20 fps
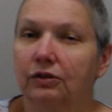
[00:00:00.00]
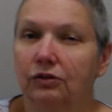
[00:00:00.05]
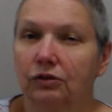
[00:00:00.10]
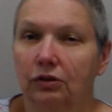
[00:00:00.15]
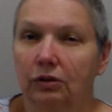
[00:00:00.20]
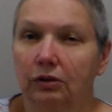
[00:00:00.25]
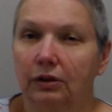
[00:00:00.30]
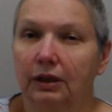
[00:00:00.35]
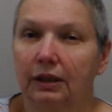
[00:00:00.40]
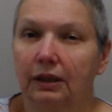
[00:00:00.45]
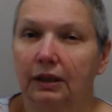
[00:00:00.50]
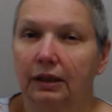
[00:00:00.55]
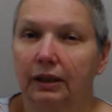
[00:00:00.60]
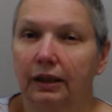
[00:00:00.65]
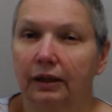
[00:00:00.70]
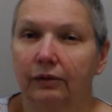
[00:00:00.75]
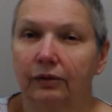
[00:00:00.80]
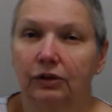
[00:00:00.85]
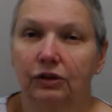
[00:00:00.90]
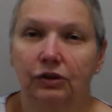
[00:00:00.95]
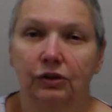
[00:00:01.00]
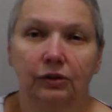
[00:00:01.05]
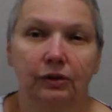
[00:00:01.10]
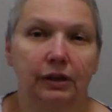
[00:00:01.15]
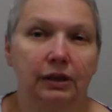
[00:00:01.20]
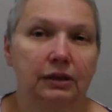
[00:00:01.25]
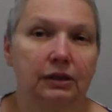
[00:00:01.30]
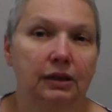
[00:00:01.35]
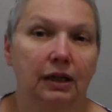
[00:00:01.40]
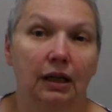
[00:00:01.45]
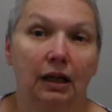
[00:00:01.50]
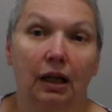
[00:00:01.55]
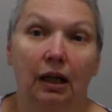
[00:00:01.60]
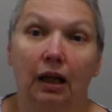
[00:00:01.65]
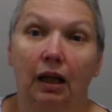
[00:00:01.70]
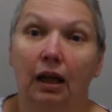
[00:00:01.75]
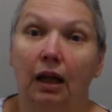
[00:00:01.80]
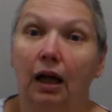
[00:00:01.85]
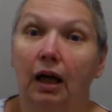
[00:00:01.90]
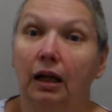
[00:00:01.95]
years learning the language, so he's got a
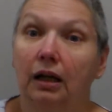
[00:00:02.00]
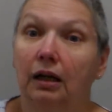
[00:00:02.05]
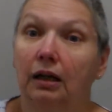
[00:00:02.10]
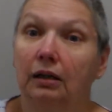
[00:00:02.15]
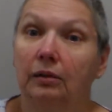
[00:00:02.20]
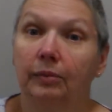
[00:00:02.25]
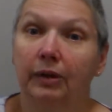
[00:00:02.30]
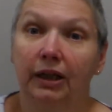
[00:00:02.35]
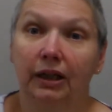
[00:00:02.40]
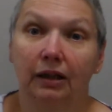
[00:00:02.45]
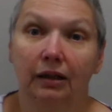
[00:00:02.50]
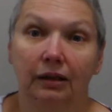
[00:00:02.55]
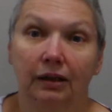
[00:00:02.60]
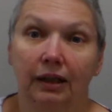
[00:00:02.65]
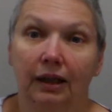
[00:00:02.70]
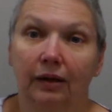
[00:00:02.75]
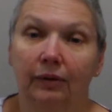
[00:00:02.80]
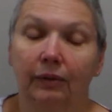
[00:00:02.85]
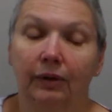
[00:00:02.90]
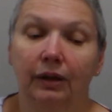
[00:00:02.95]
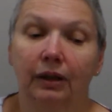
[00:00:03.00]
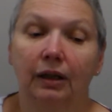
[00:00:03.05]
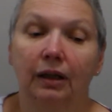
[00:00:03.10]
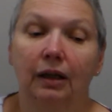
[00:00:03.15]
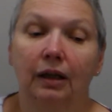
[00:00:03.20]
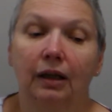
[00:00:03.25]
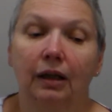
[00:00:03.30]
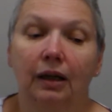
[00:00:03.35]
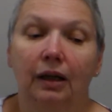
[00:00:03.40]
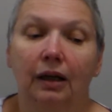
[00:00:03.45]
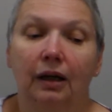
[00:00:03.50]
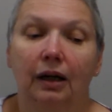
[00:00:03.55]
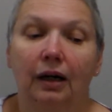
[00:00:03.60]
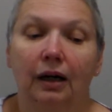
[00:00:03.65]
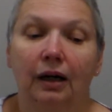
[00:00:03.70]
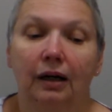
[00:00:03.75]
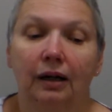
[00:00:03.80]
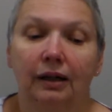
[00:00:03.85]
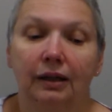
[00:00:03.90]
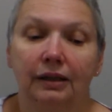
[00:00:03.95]
lot on me on that one.
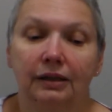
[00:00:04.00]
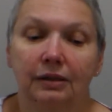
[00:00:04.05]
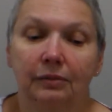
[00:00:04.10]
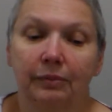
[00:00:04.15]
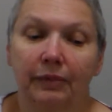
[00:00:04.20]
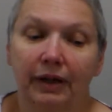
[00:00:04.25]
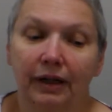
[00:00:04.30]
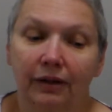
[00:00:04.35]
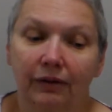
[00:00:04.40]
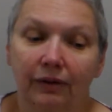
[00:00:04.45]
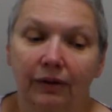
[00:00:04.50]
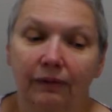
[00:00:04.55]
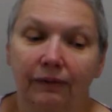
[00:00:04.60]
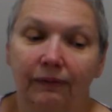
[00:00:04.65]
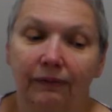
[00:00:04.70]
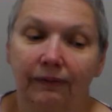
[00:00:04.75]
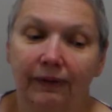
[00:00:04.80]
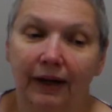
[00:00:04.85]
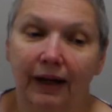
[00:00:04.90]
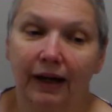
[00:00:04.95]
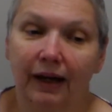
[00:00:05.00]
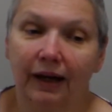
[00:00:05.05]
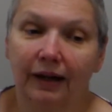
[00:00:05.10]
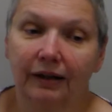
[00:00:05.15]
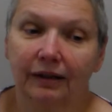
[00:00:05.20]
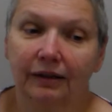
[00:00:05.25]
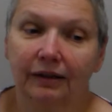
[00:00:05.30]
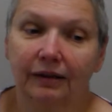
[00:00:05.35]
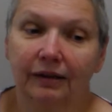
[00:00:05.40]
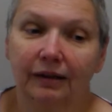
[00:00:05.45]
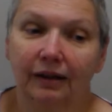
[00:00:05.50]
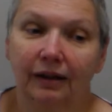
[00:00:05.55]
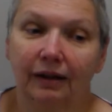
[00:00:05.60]
As a matter of fact,